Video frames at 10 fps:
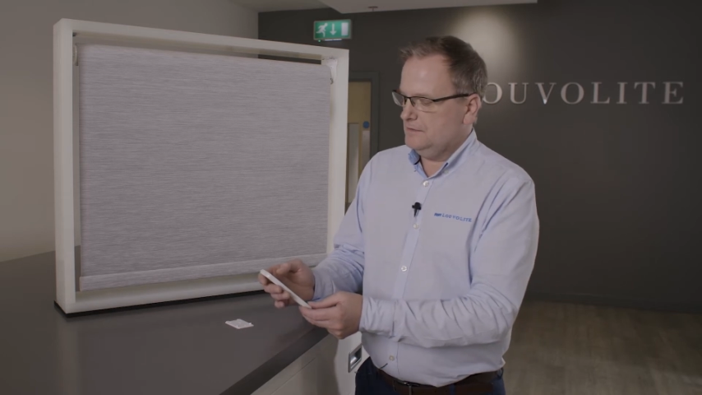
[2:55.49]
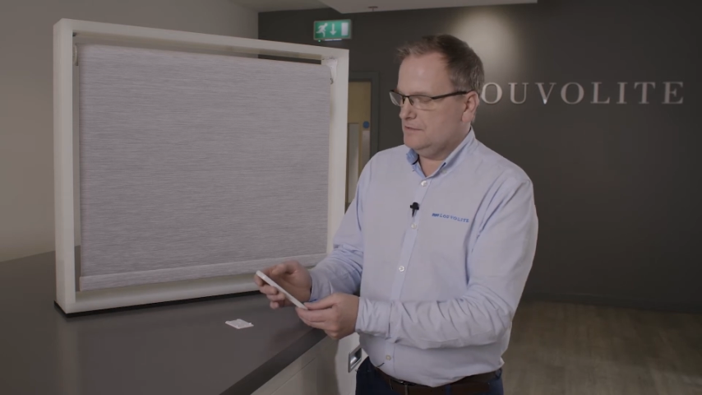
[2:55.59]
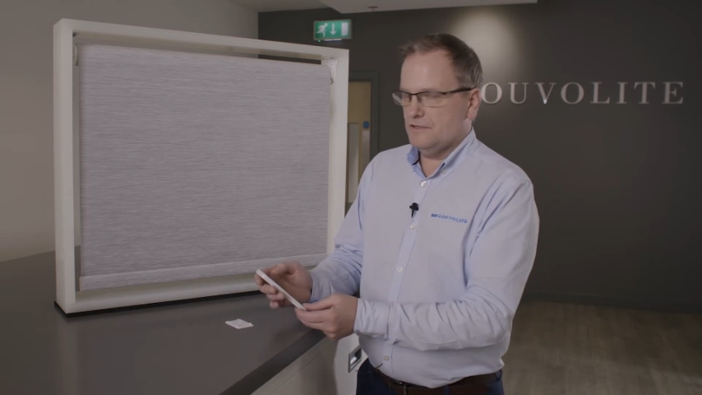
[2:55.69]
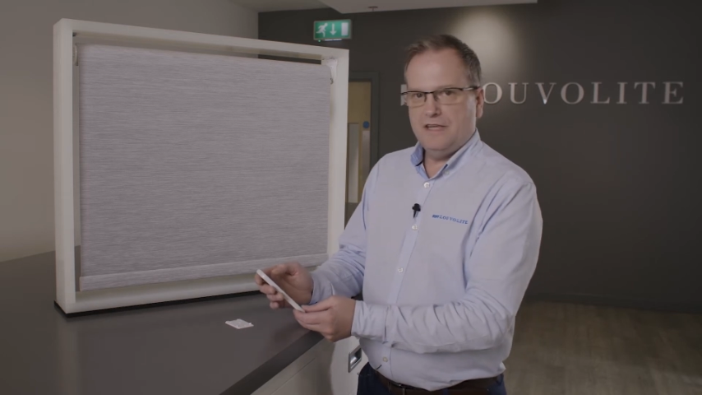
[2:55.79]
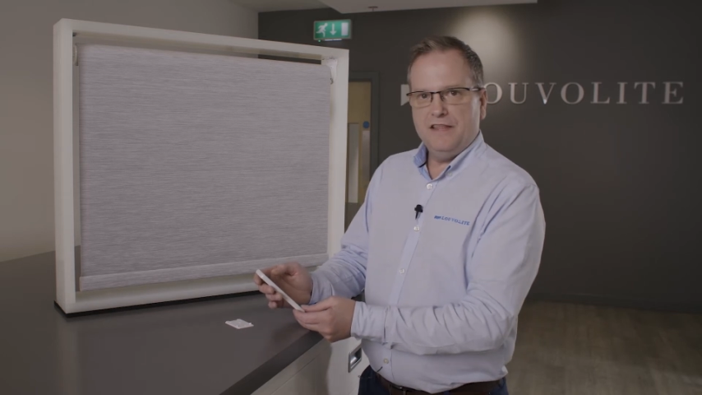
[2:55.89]

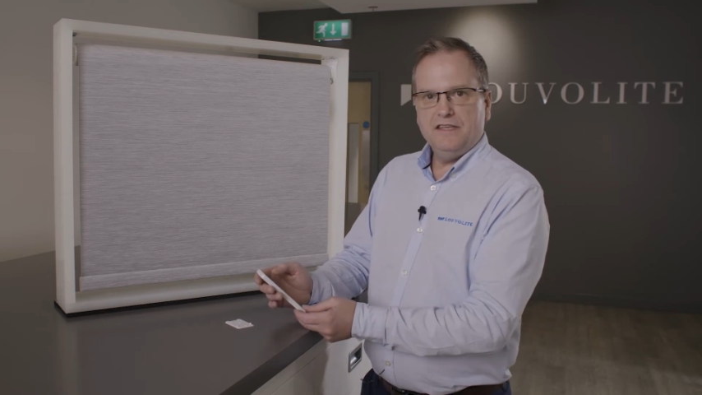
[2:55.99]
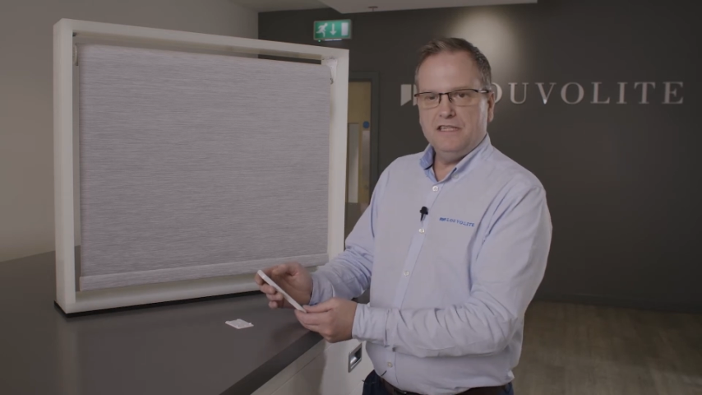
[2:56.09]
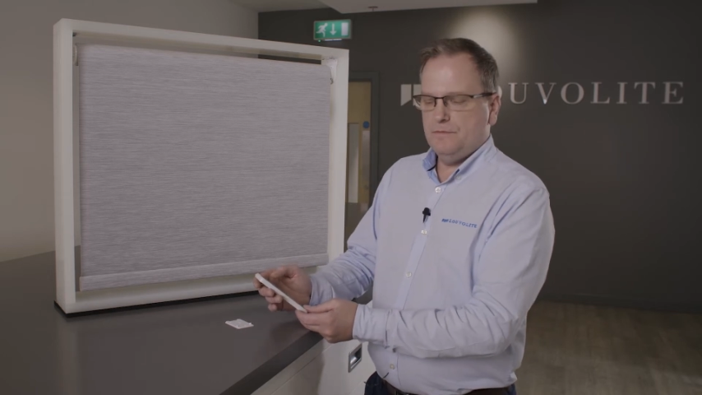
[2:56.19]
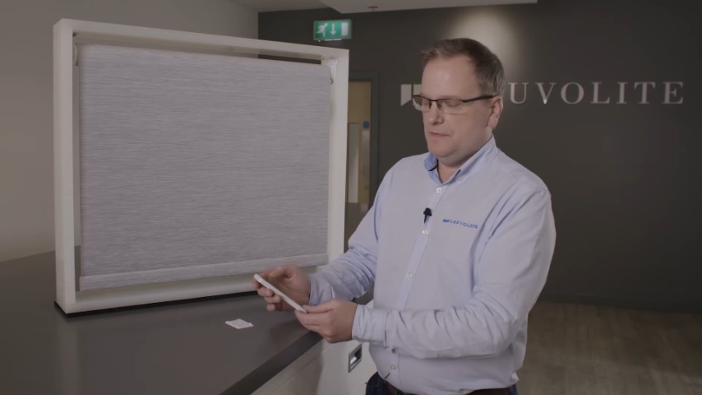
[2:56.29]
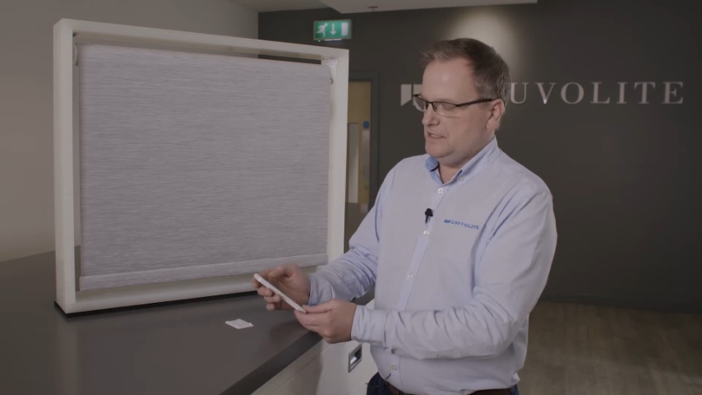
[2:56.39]
To set the
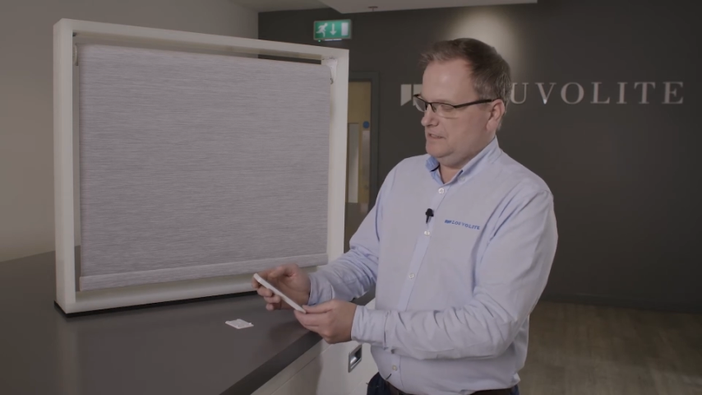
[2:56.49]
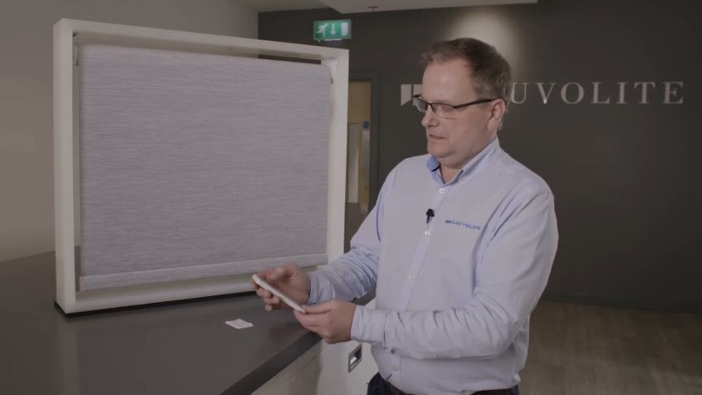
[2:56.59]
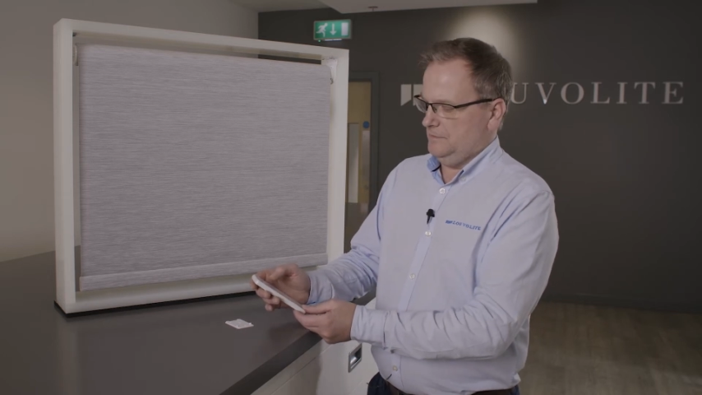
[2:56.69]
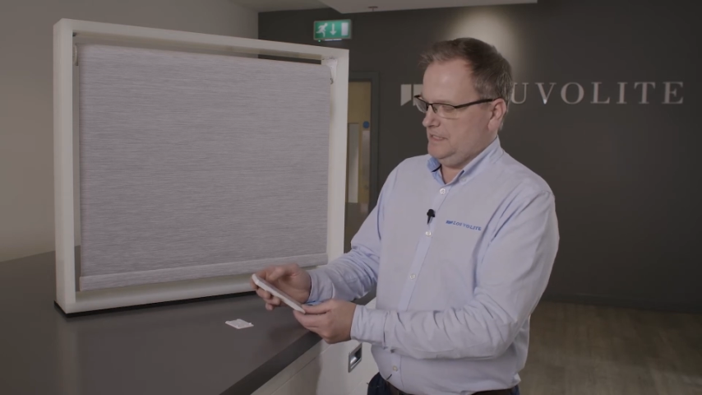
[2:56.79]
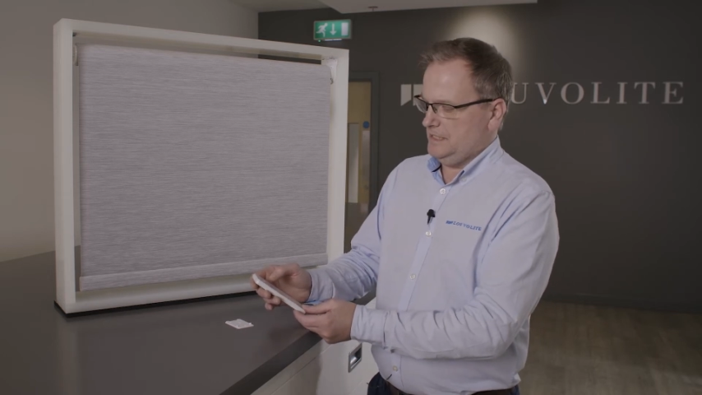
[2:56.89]
intermediate
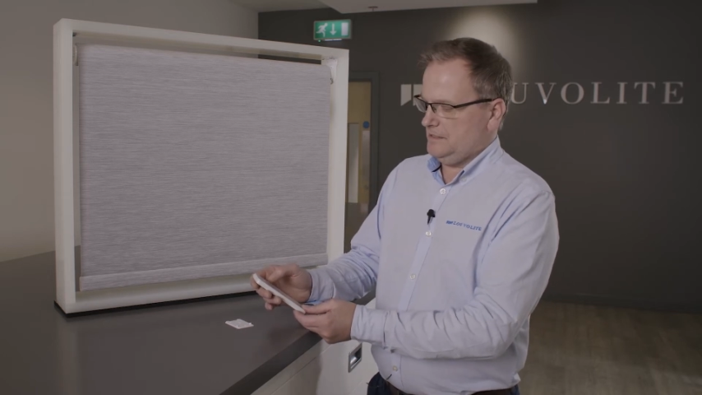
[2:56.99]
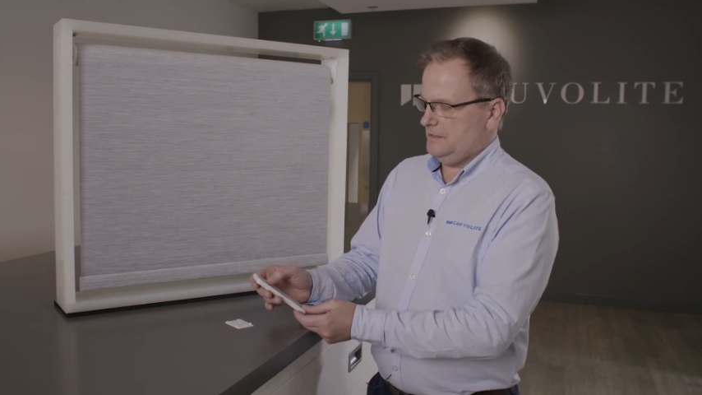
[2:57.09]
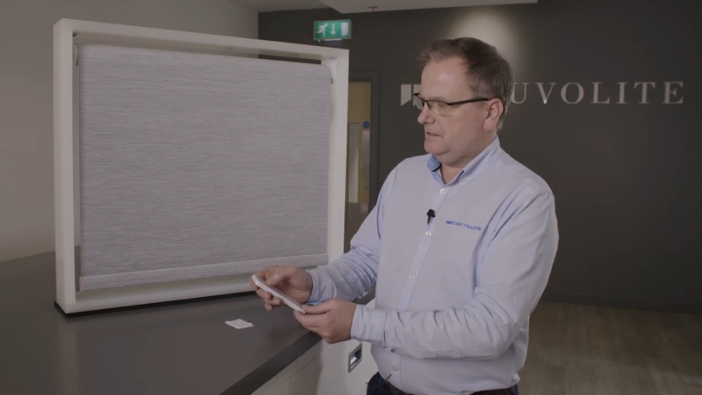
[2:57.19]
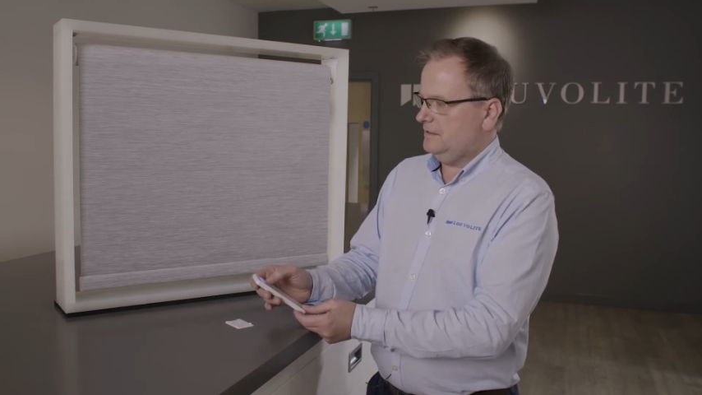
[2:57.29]
limits,